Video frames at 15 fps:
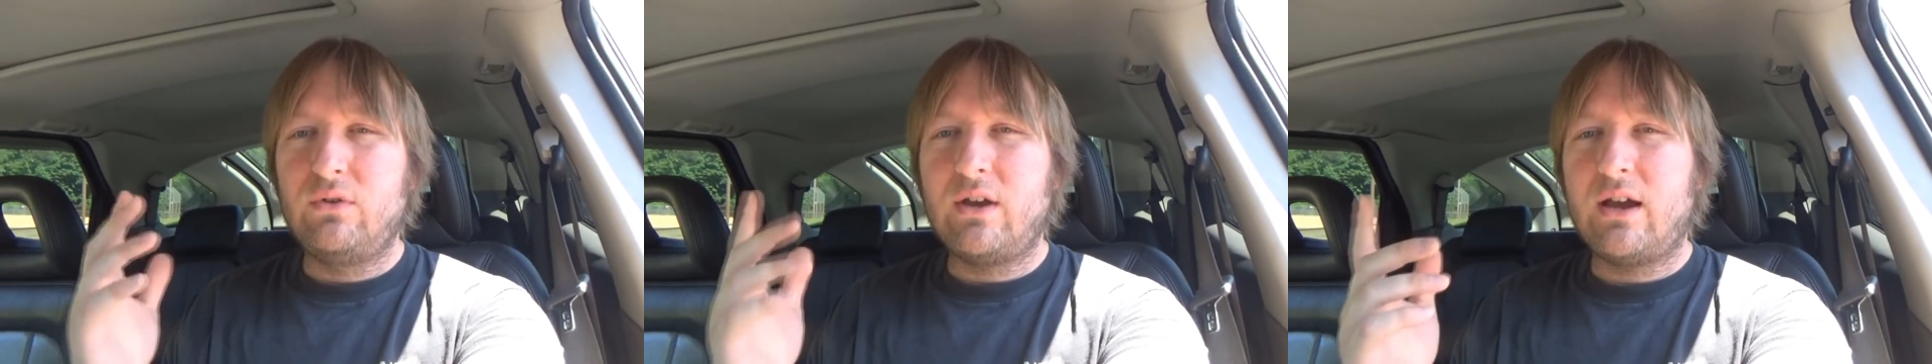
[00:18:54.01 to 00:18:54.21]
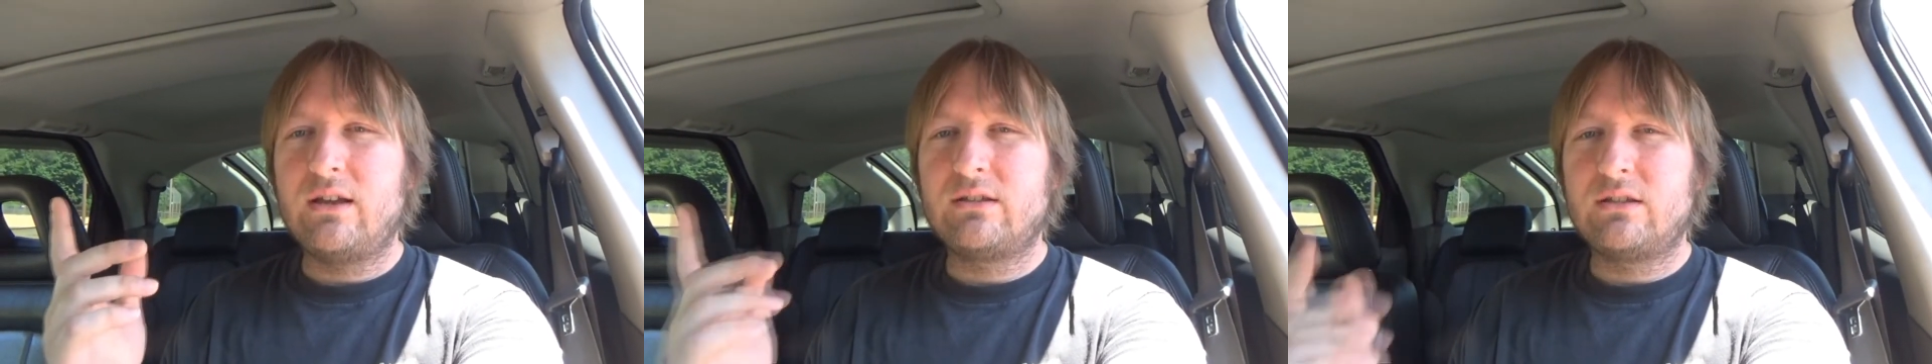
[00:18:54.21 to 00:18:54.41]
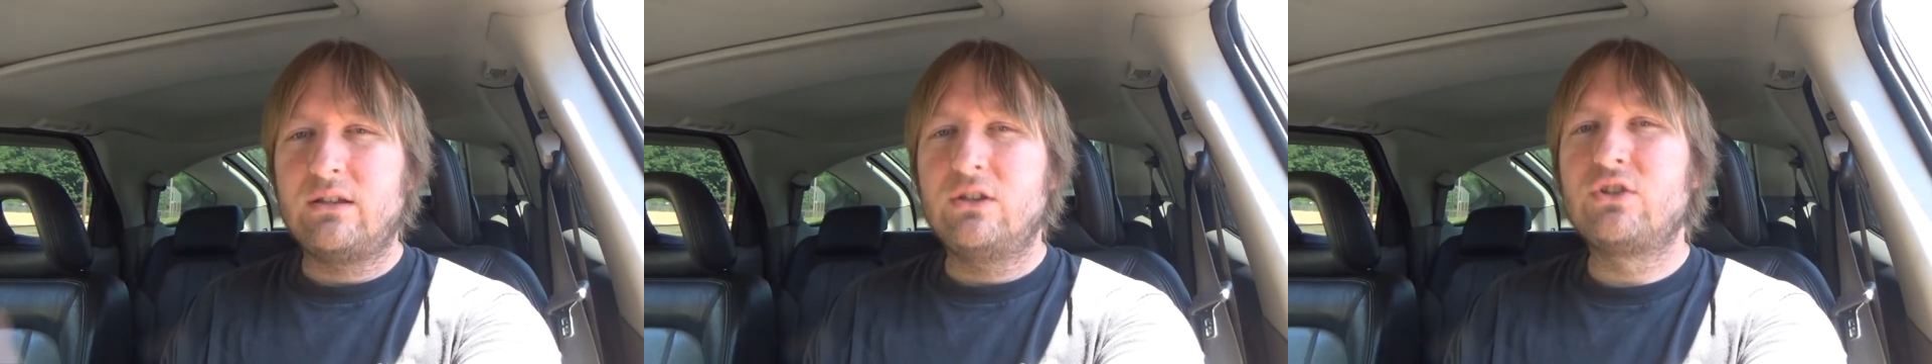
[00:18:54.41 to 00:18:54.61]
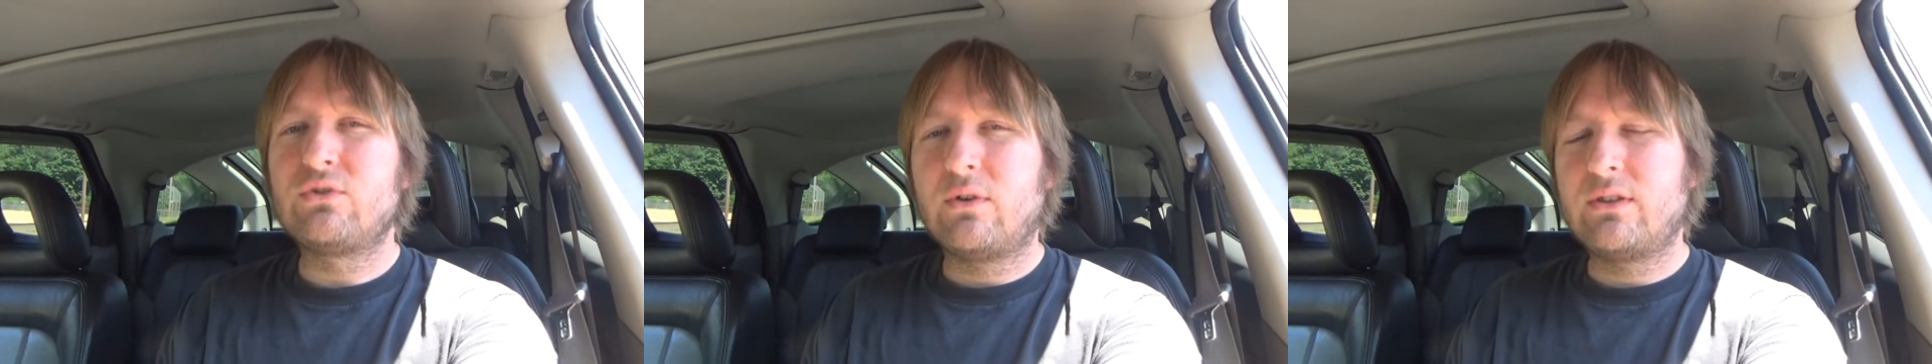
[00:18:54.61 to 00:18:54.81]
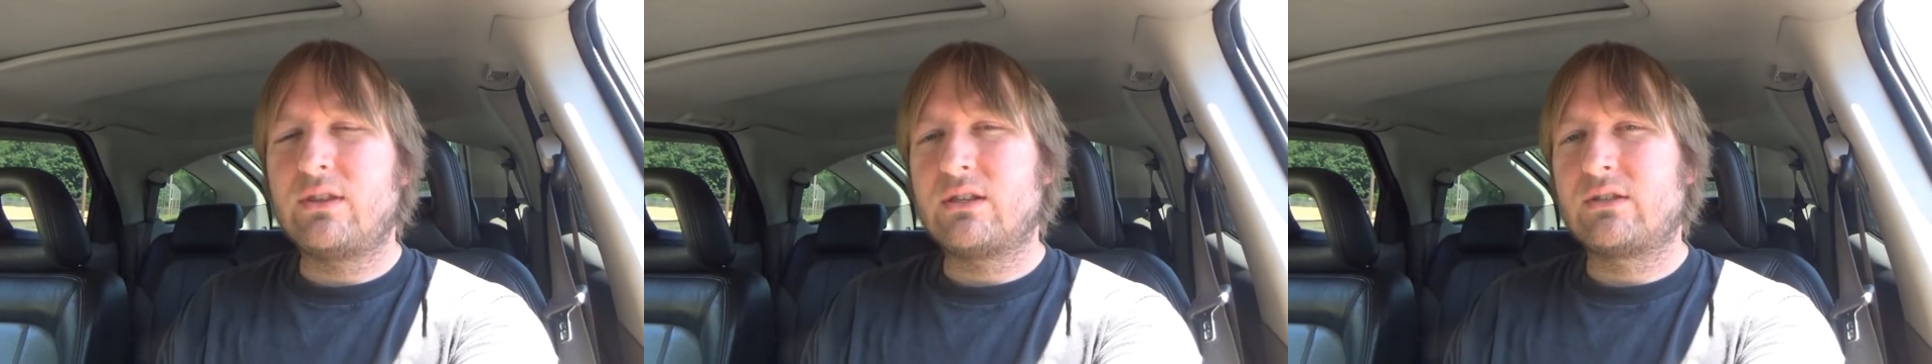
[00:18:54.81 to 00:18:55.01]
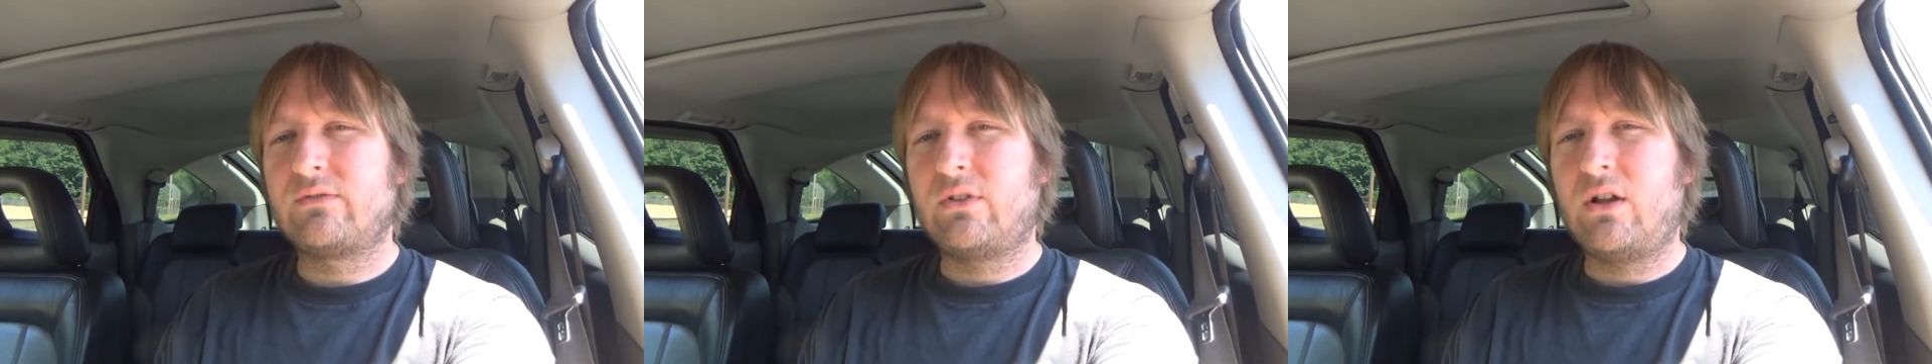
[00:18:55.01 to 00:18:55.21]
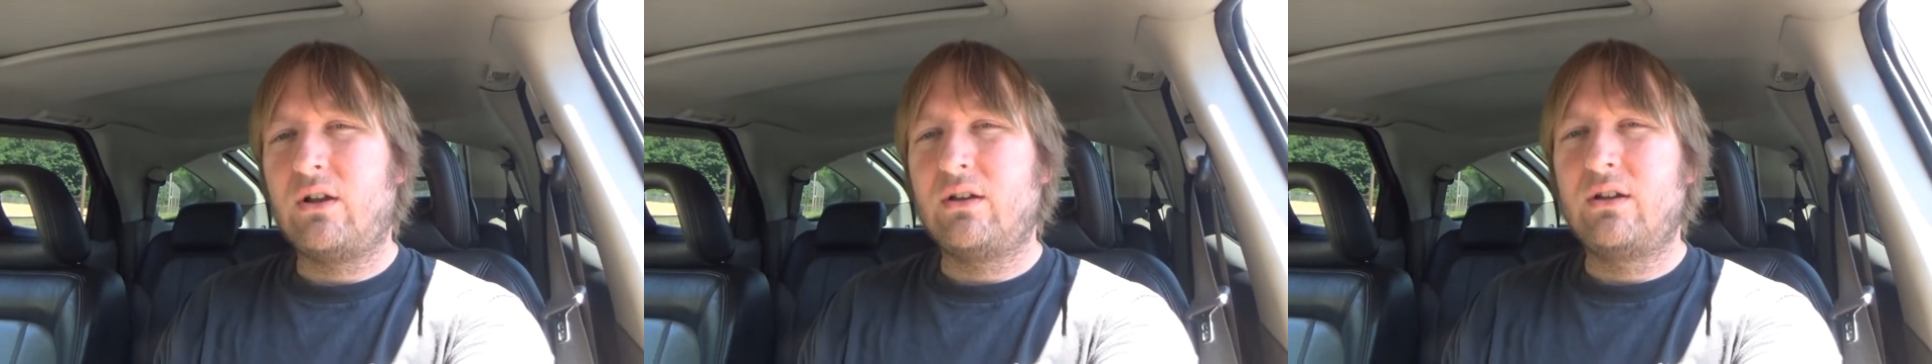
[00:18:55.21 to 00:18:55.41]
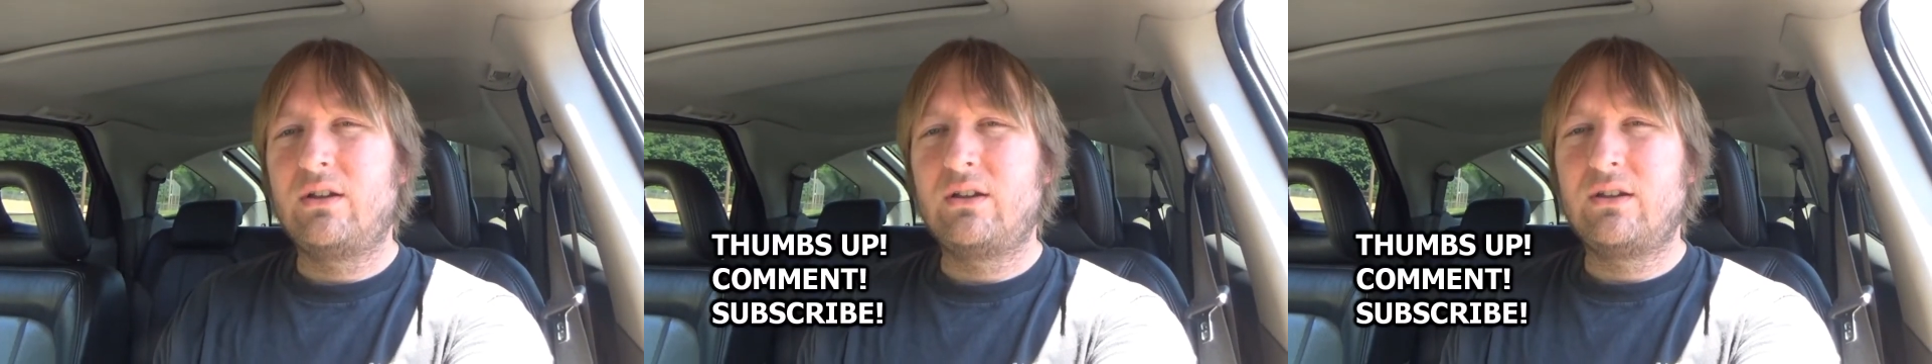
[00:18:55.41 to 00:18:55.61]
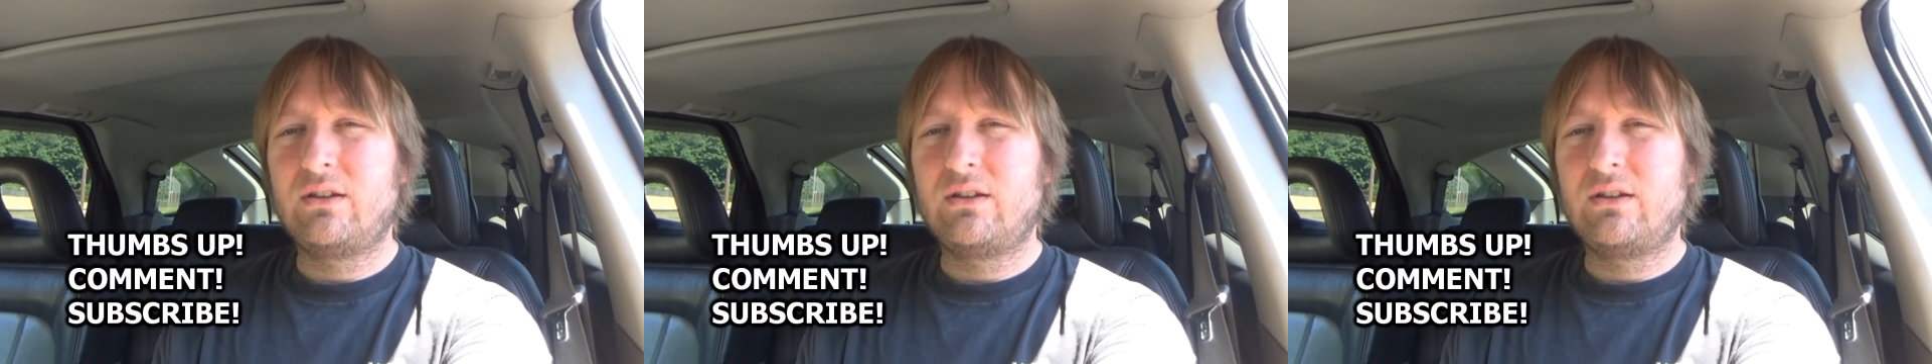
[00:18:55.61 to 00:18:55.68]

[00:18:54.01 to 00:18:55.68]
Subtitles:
you guys enjoyed this vlog,